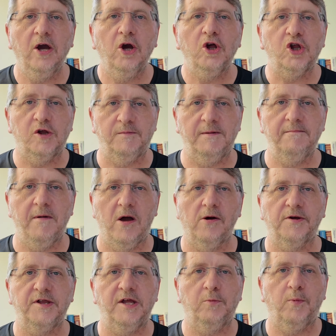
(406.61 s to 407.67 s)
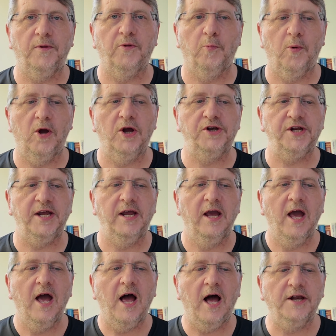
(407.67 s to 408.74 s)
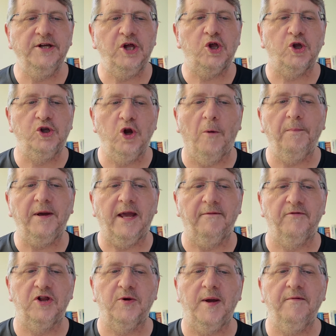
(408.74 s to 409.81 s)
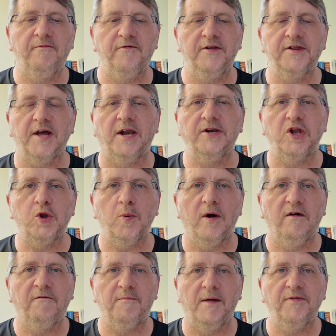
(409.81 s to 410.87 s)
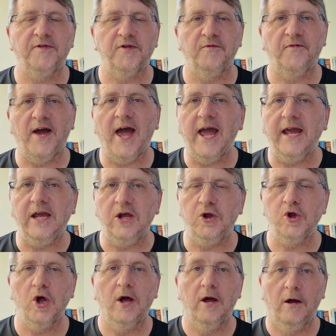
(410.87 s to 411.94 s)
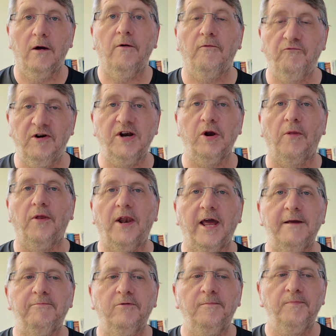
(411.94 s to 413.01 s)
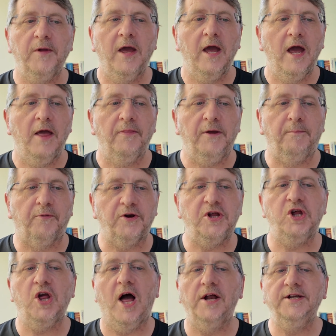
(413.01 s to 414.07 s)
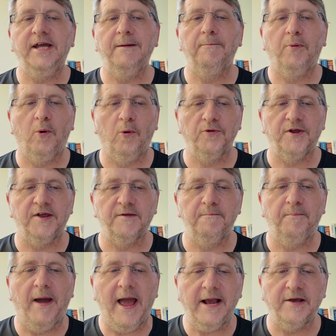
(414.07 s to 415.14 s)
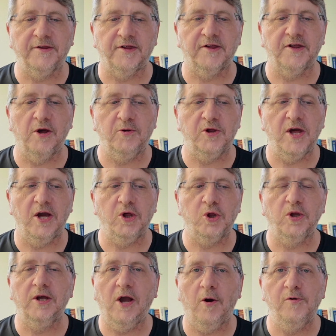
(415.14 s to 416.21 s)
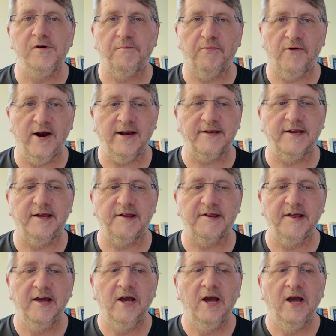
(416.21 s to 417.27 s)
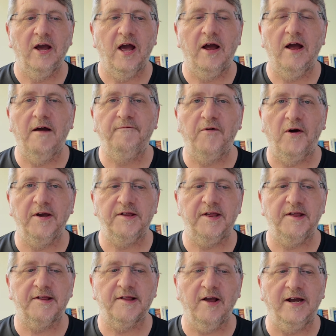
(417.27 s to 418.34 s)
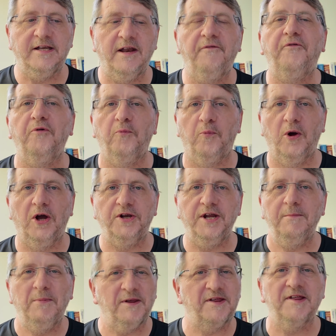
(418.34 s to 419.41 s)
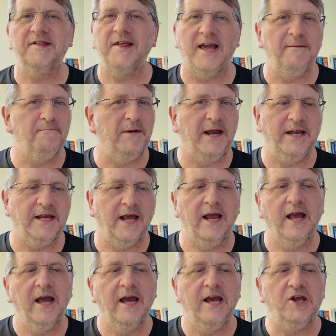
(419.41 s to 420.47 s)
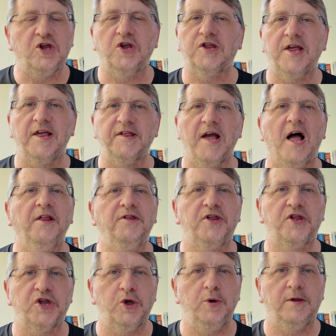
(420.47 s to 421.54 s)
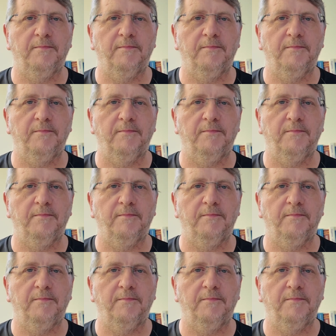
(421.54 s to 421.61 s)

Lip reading: should be marketed with the wording "honey should not be given to infants under 12 months of age" written on the label. The British Honey Importers and Packers Association Code of Practice advises slightly different wording, but it's the same meaning. It just says unsuitable